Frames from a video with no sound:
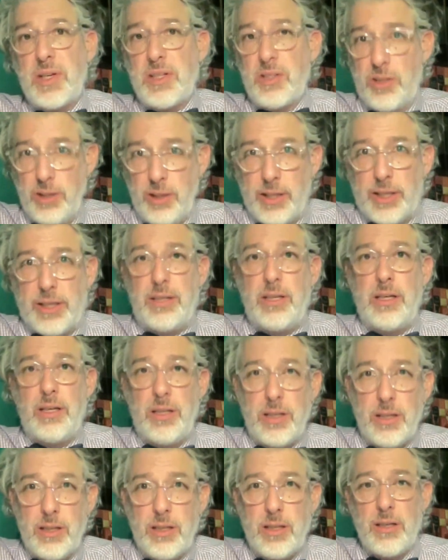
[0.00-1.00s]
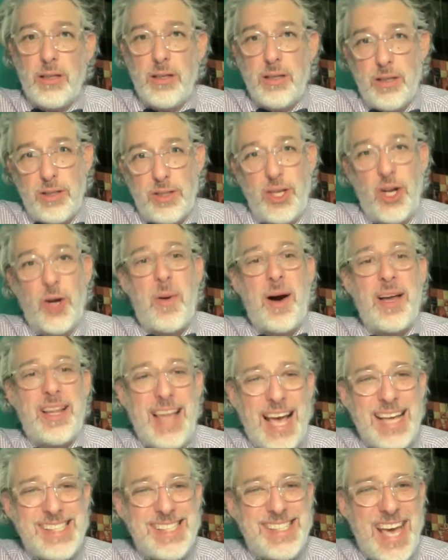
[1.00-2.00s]
good. My
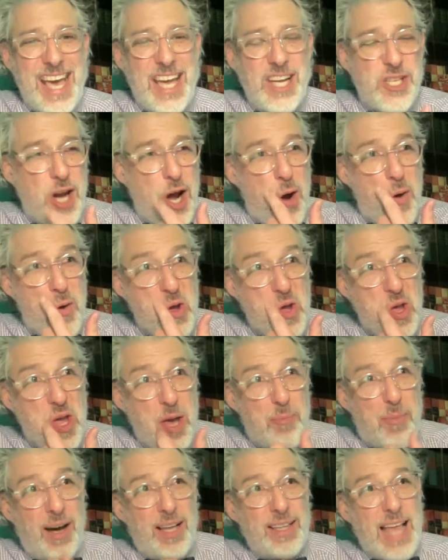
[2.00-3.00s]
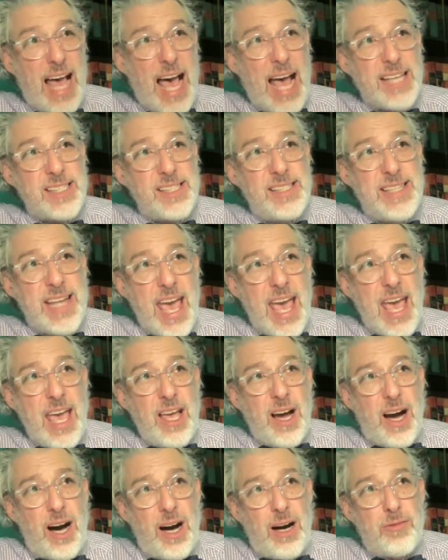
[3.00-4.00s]
last day, Joe, my last
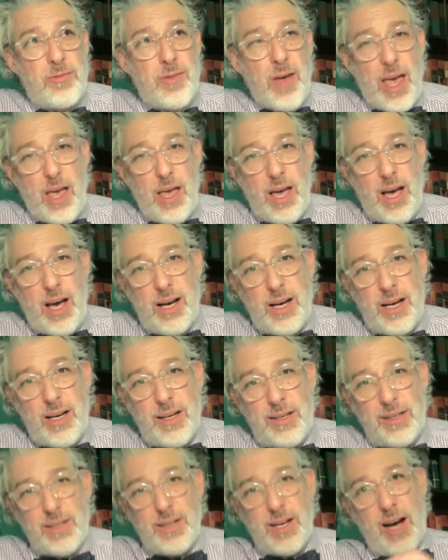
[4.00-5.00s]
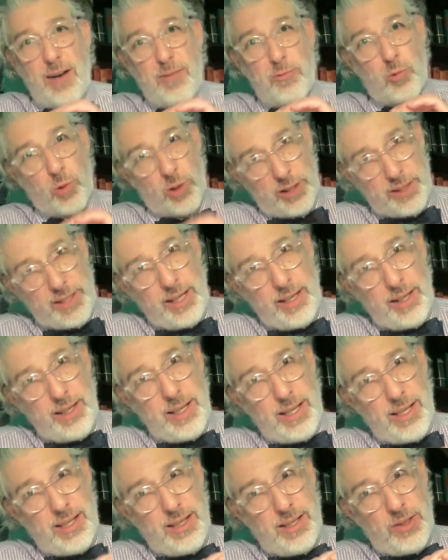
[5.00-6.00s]
day of
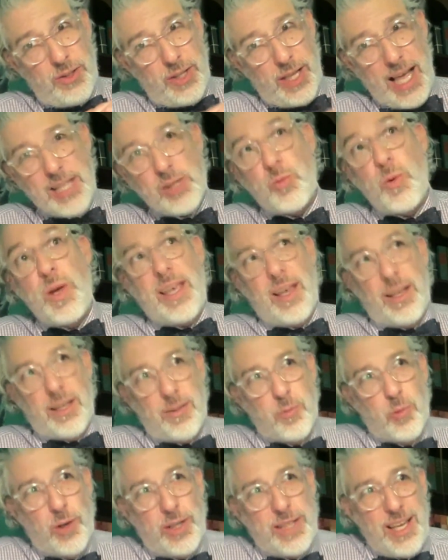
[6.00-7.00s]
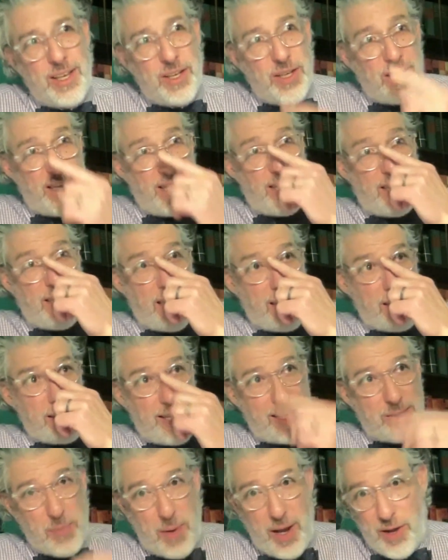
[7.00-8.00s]
working, last weekend of working
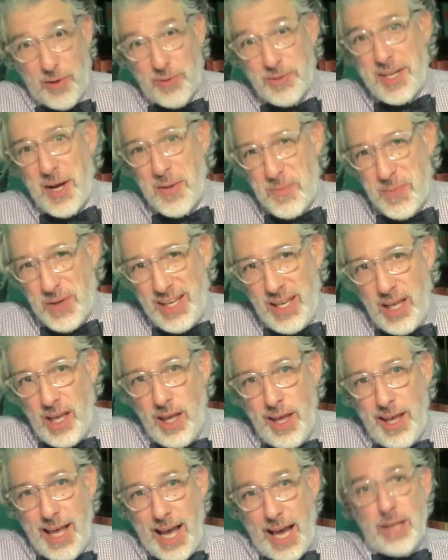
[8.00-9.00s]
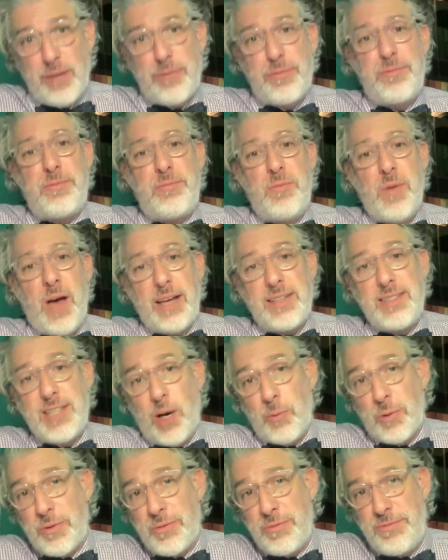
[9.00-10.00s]
as my own company, I
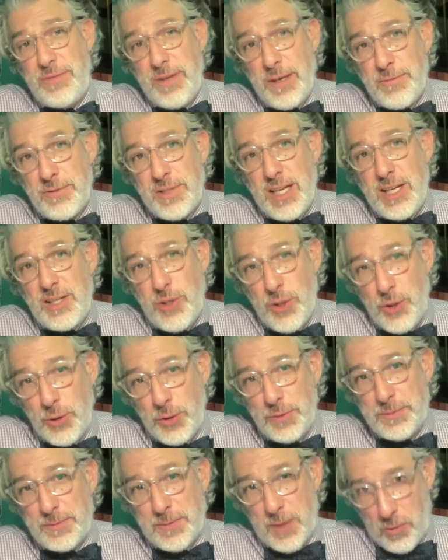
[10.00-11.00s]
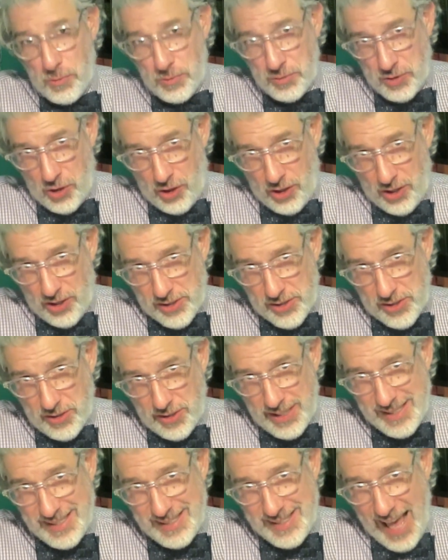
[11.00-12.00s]
dealt with 52 phone calls
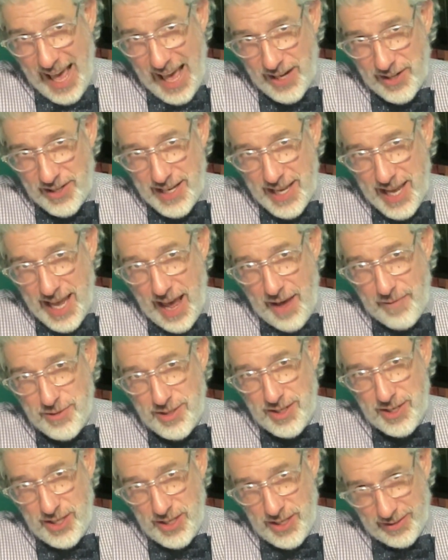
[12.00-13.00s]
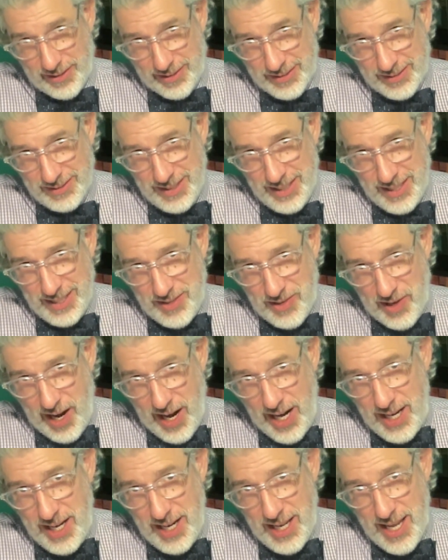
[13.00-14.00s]
on a Saturday afternoon,
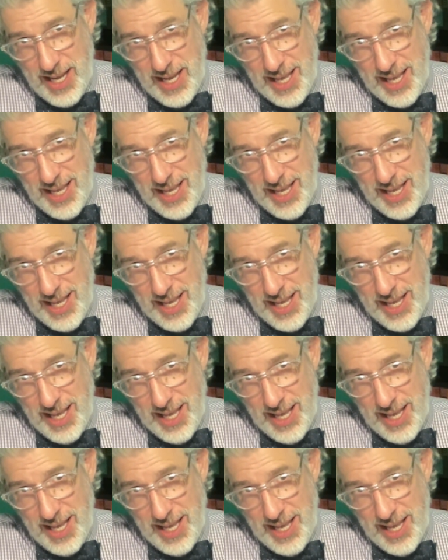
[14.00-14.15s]
right?